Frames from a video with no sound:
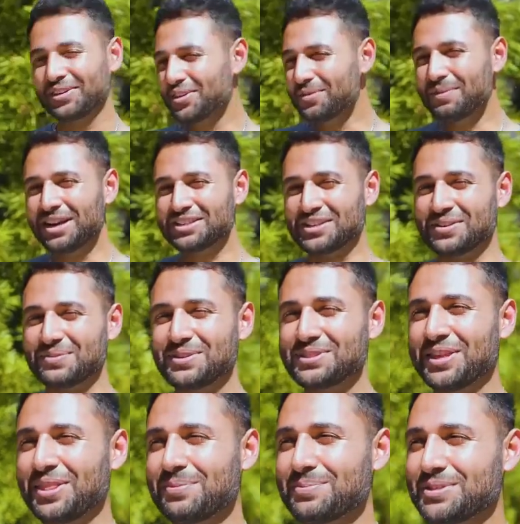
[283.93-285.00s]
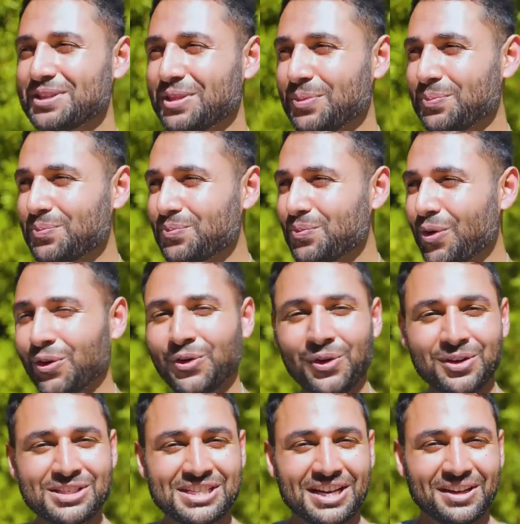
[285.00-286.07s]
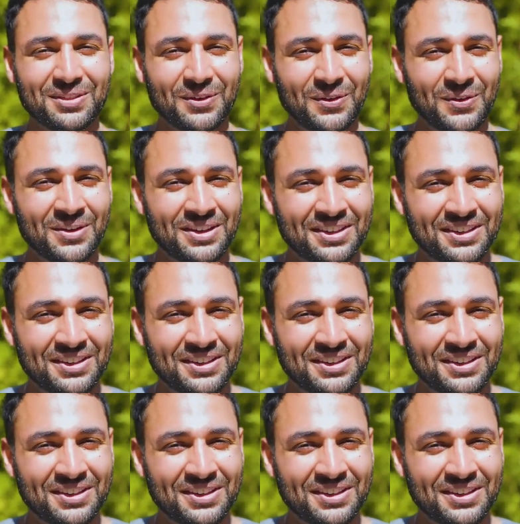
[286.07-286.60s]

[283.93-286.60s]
Can you imagine if you sent them to the wrong contact though?